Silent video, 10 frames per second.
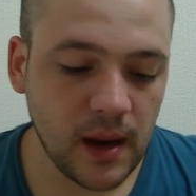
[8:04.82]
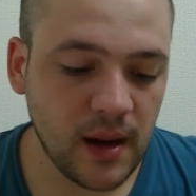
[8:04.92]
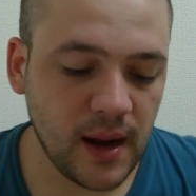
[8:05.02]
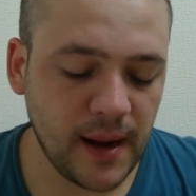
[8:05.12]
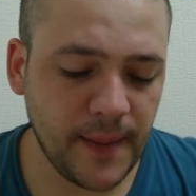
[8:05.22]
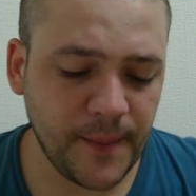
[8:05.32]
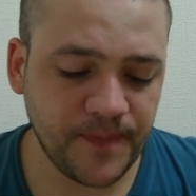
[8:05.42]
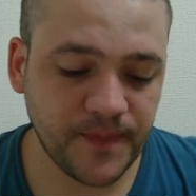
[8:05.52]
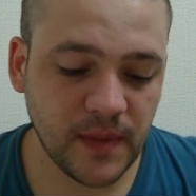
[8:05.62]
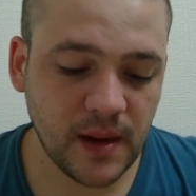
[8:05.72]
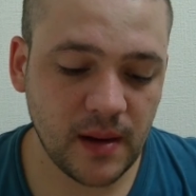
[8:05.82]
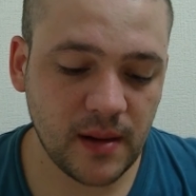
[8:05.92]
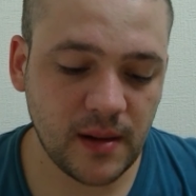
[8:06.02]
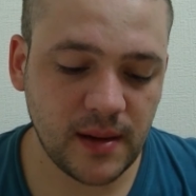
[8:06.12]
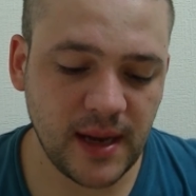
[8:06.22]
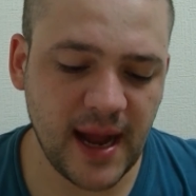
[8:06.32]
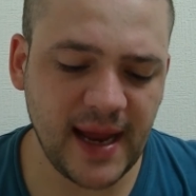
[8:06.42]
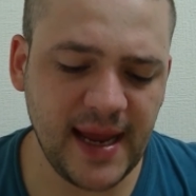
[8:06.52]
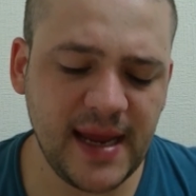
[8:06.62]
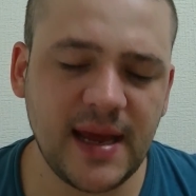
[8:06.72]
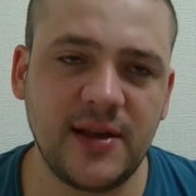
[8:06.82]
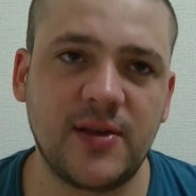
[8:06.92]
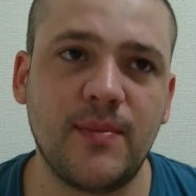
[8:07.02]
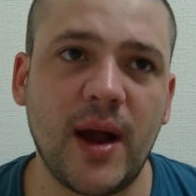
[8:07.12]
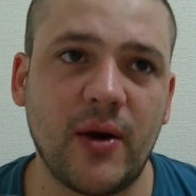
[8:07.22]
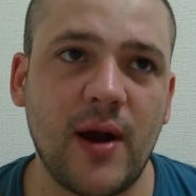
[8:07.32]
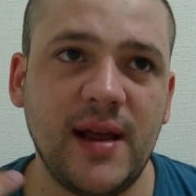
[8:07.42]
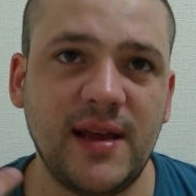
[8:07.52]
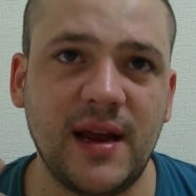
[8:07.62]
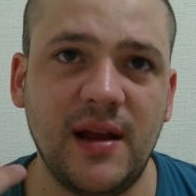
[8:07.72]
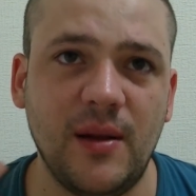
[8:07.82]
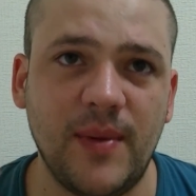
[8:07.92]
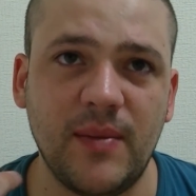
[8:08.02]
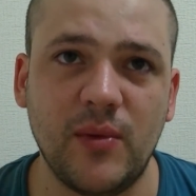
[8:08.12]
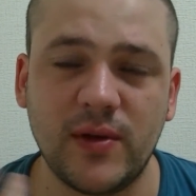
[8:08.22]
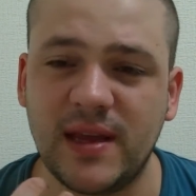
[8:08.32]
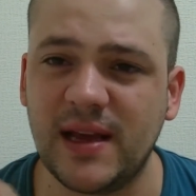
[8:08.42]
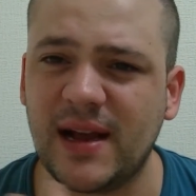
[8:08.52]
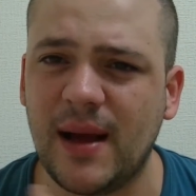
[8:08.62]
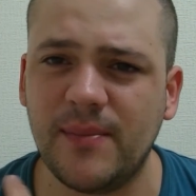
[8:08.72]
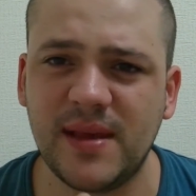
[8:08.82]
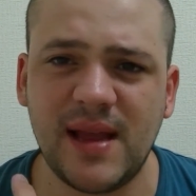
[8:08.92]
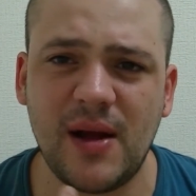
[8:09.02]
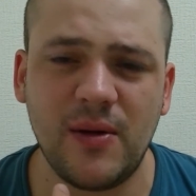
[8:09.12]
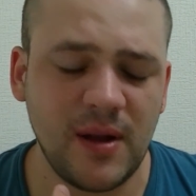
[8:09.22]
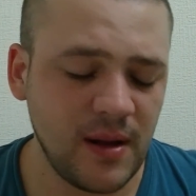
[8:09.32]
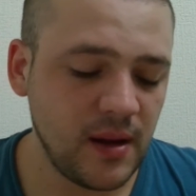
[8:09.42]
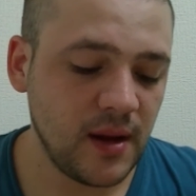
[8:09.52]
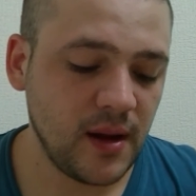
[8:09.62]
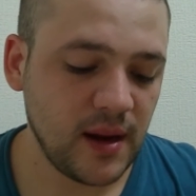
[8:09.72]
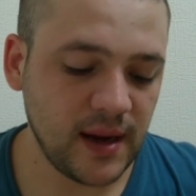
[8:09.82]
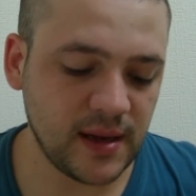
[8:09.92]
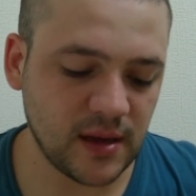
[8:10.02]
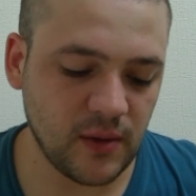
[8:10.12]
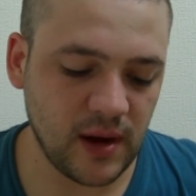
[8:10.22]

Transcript: Yeah, heat is migrating a little bit more to the gums now. It's